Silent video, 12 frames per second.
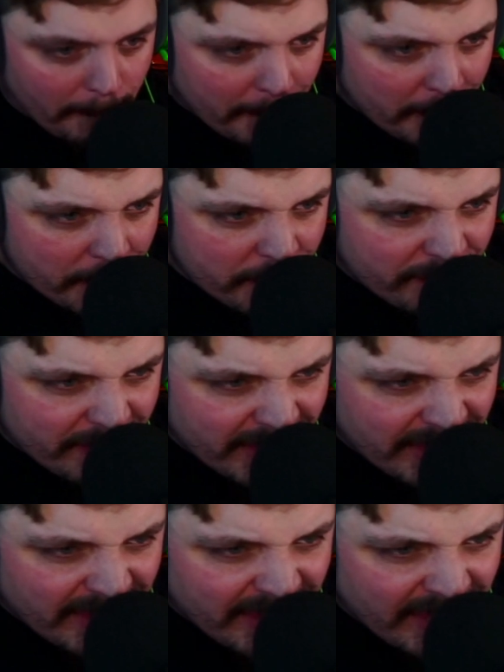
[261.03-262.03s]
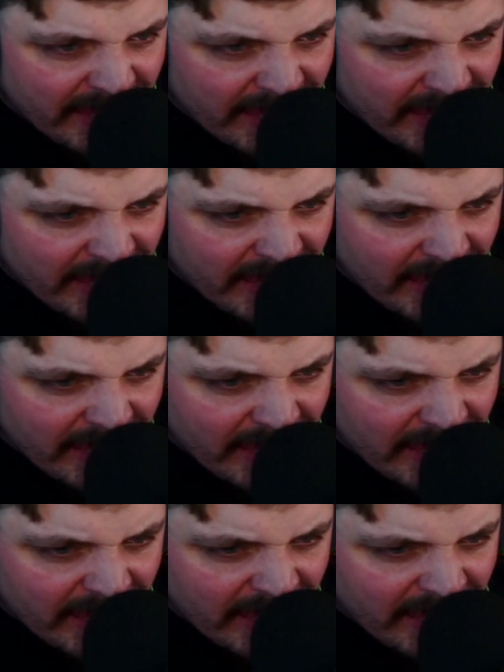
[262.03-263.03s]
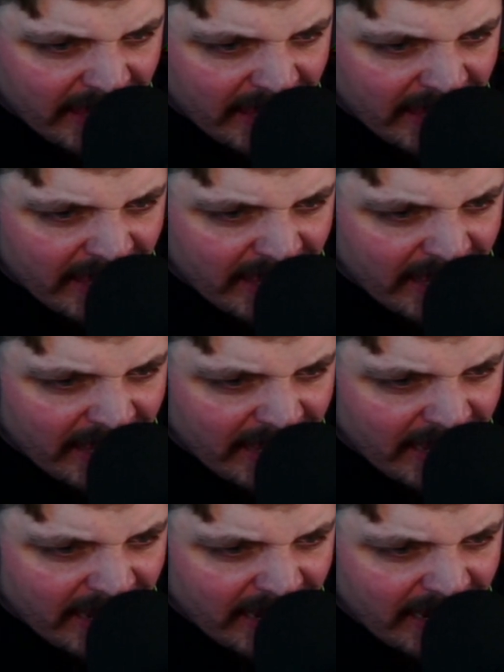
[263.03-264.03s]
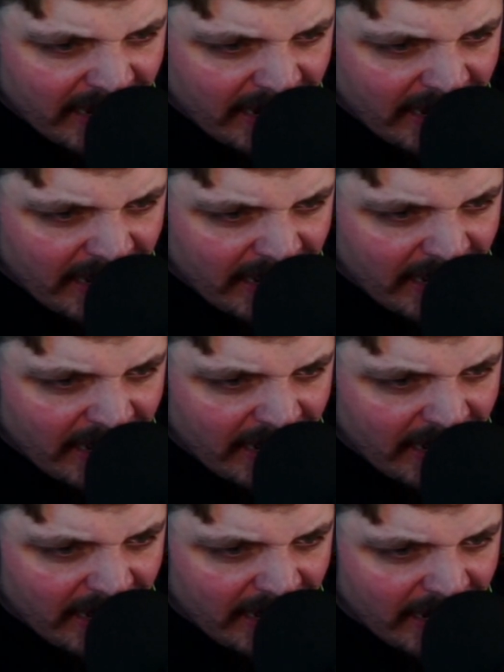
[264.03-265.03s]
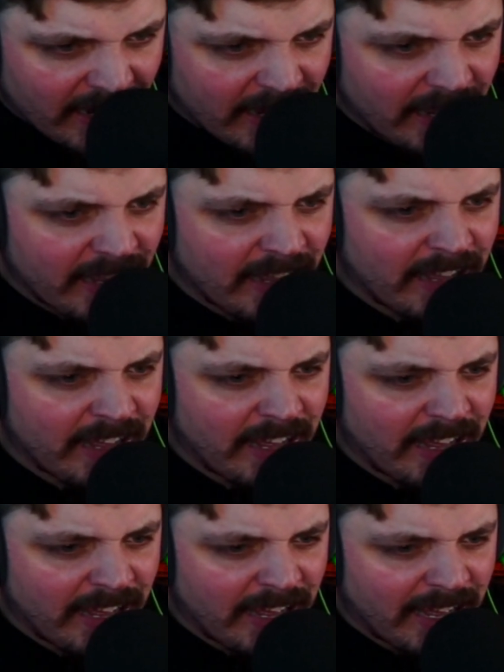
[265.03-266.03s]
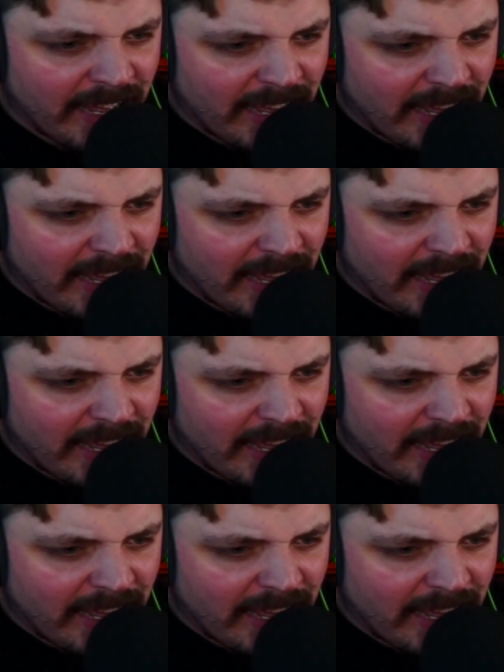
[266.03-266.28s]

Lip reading: No one is speaking in this clip.